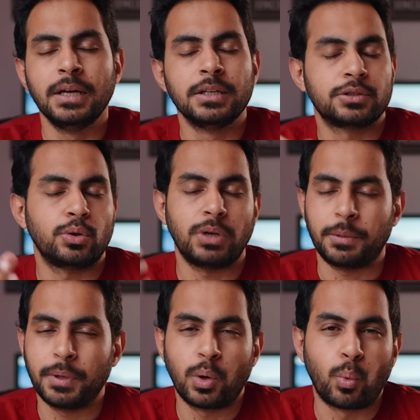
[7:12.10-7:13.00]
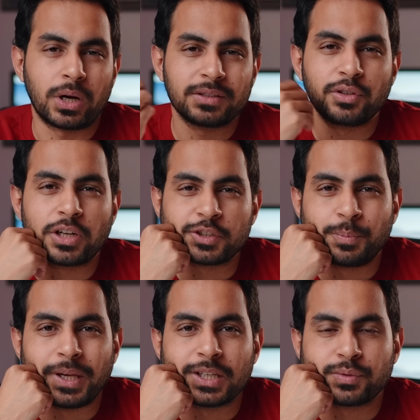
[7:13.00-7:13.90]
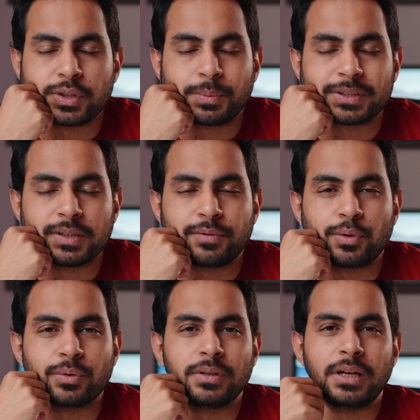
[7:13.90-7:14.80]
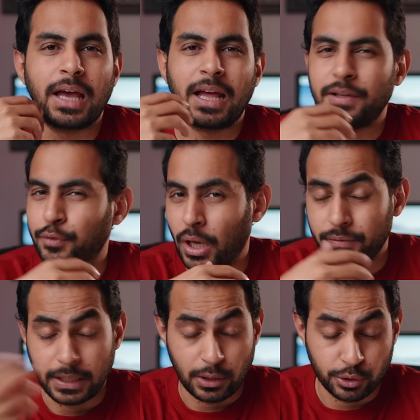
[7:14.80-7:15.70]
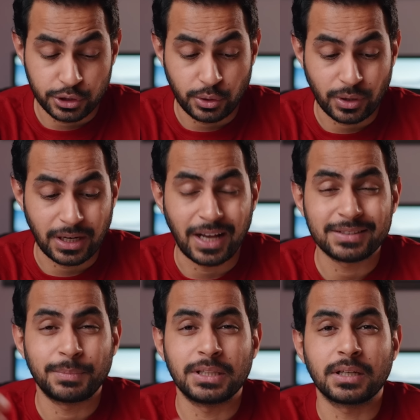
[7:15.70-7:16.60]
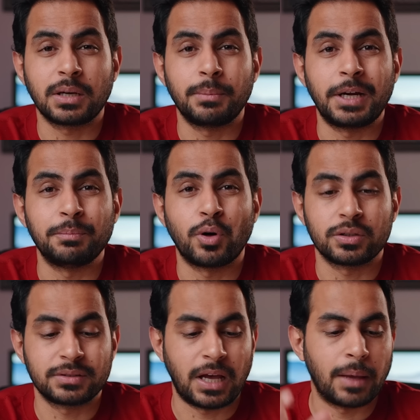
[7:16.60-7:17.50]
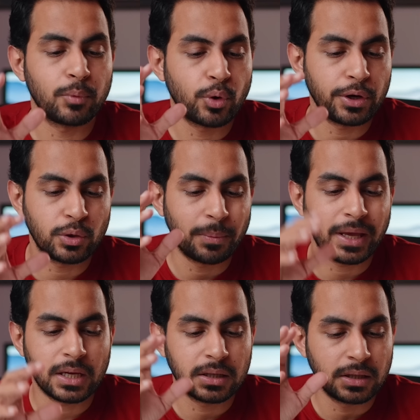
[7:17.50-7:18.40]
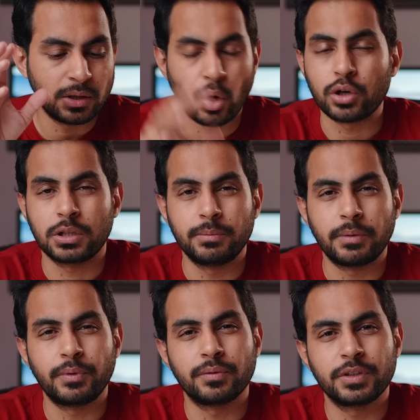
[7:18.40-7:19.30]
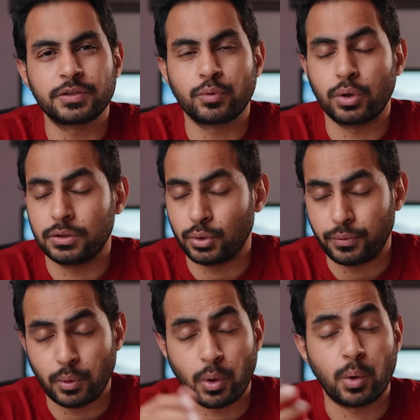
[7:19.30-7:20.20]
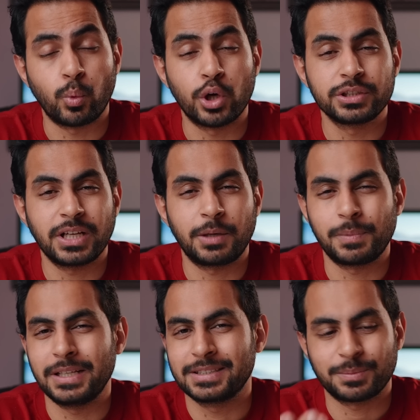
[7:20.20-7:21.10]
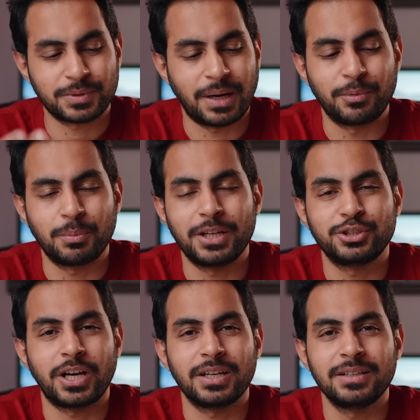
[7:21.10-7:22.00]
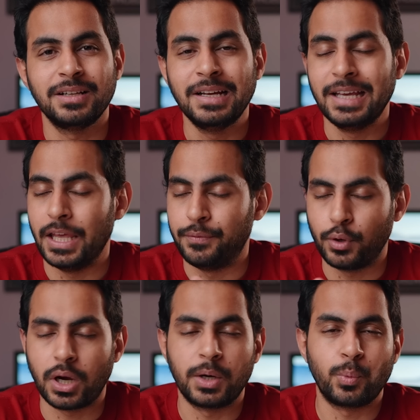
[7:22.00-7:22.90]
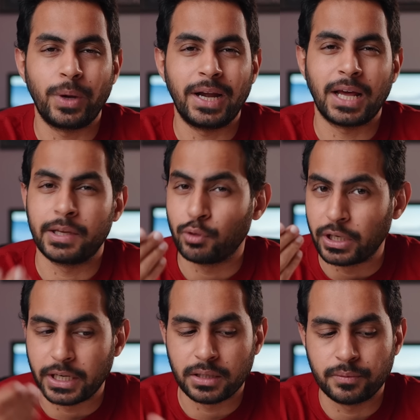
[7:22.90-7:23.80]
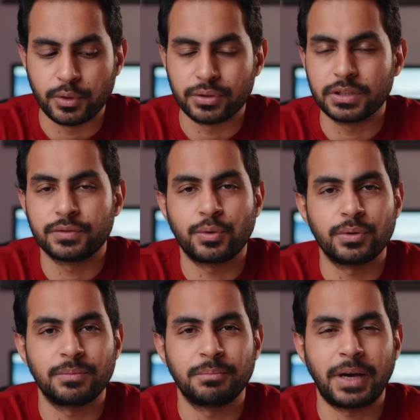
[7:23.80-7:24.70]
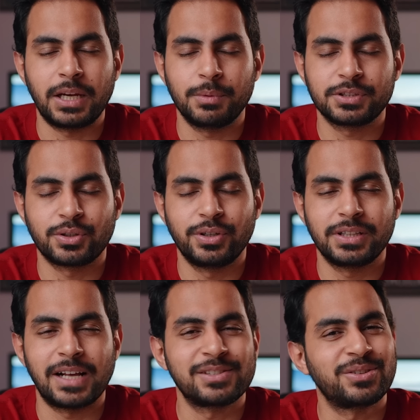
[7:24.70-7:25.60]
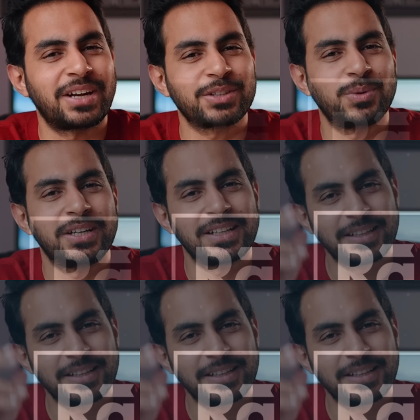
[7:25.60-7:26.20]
So let me know what is your experience with the Pixel phone. And if you have any question, you can ask me in the comment box. I'm going to make a long-term review of this phone. So if you want to watch that, please subscribe to my channel. If you can't wait, I've already reviewed this phone. My name is Rohit. I'll see you in the next one. Till